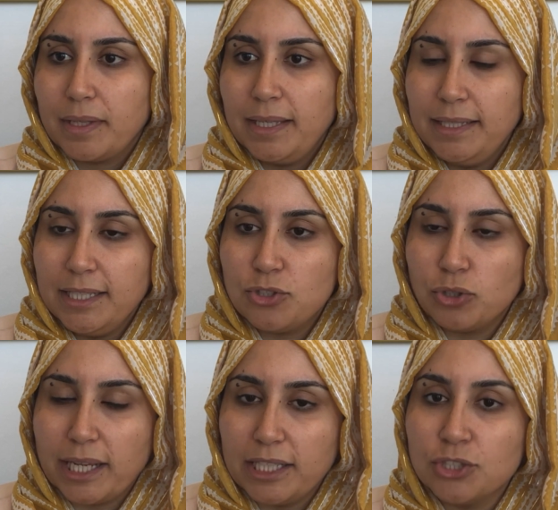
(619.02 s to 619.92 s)
He needs to
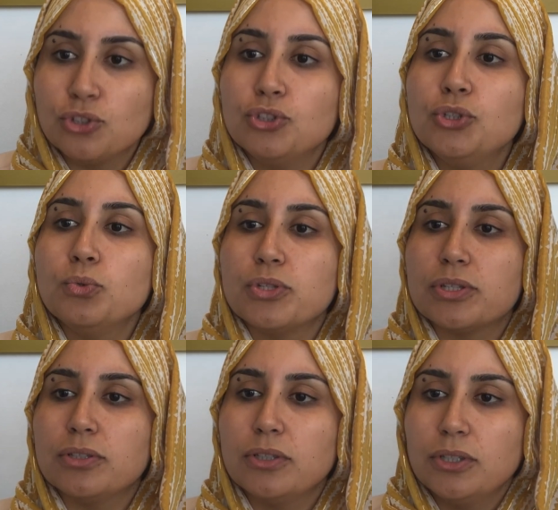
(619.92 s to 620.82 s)
get
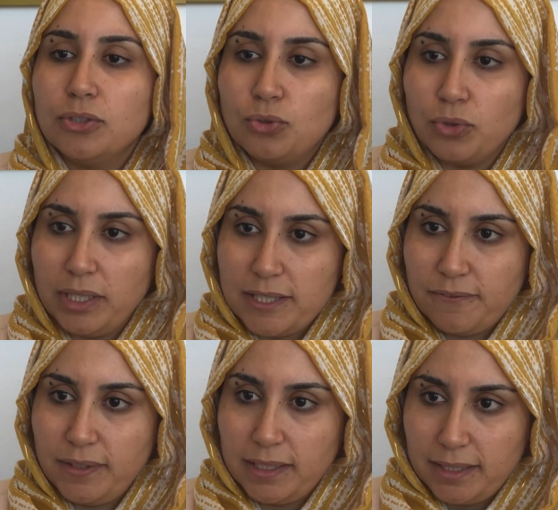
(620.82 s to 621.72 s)
introduced to these
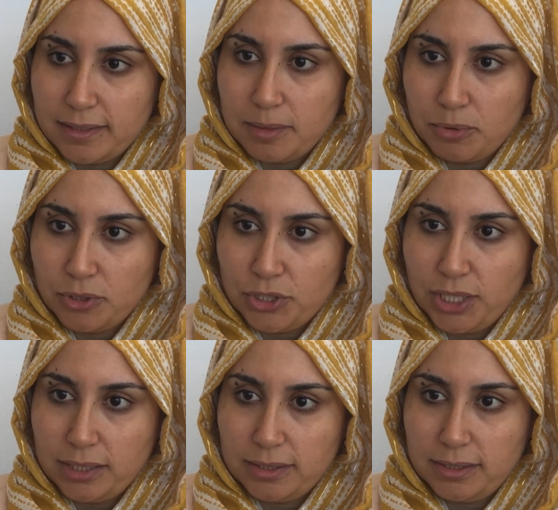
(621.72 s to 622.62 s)
feelings and
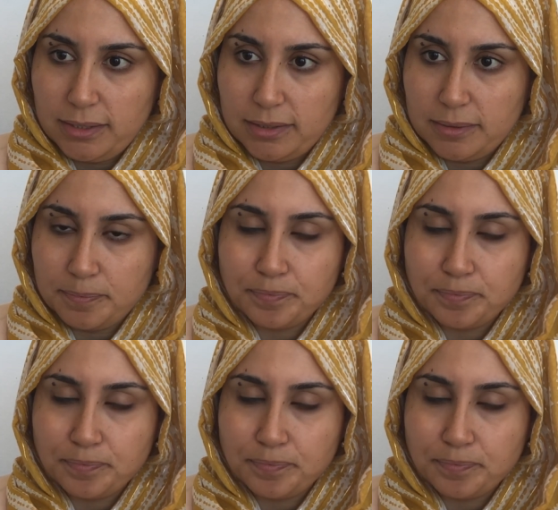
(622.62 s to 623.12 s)
potentialities.